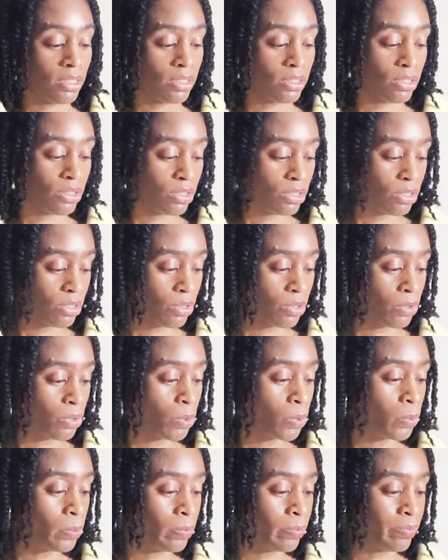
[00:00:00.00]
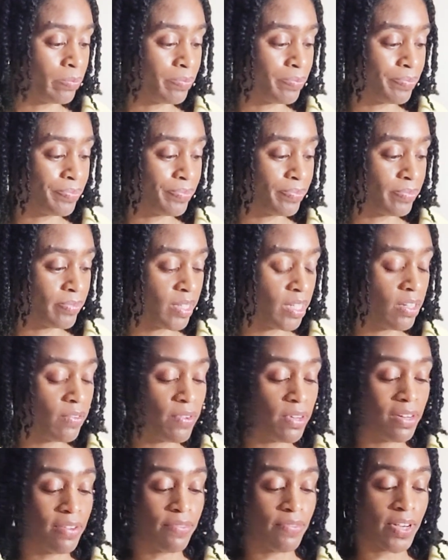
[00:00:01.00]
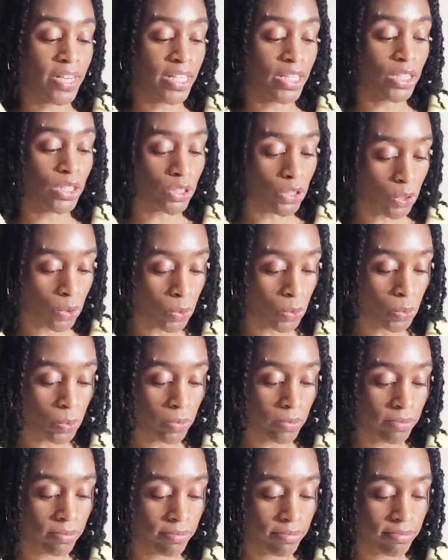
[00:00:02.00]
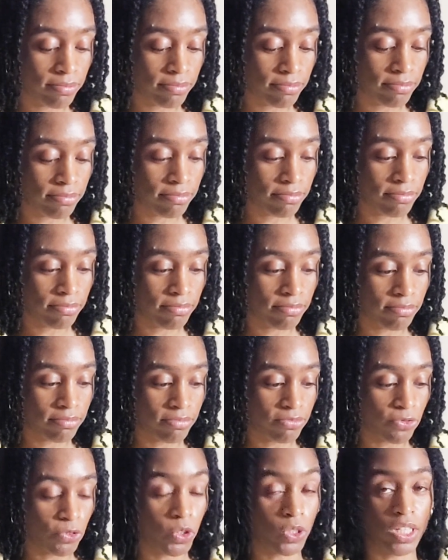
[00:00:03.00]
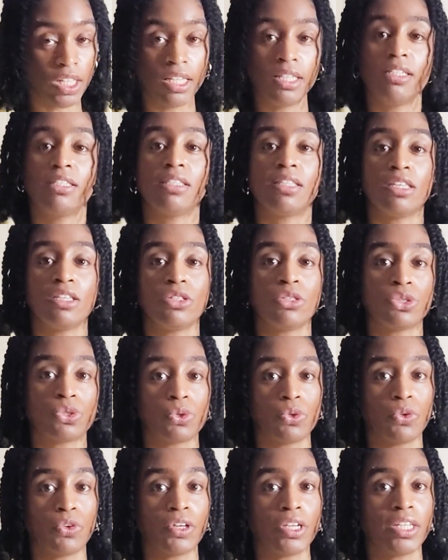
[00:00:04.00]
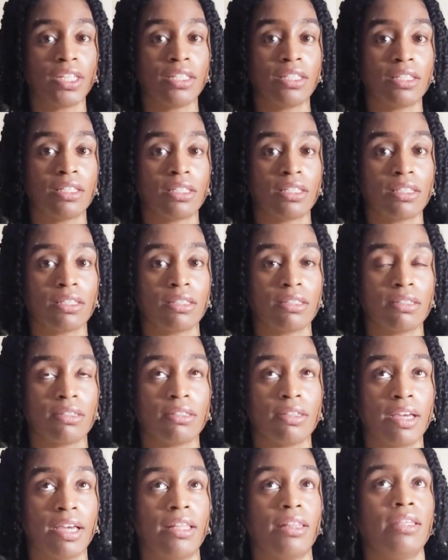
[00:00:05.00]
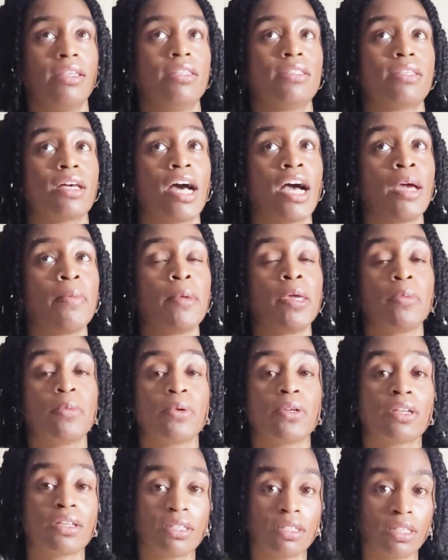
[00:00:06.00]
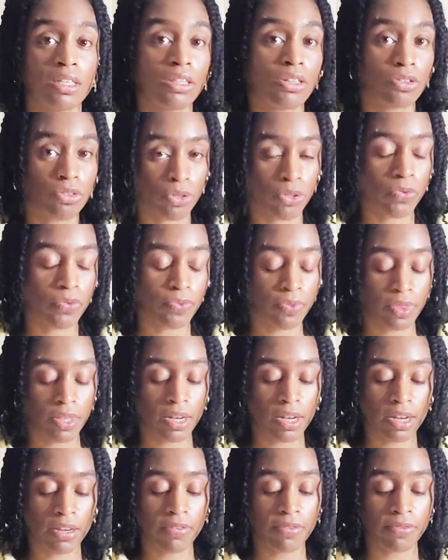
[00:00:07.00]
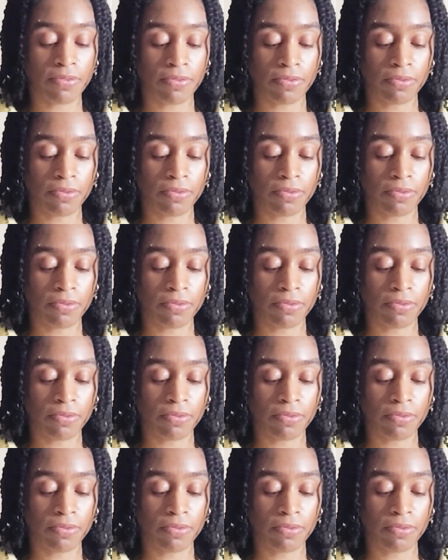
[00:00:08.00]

So even if I don't release these stories, at least I'm able to see the growth that I've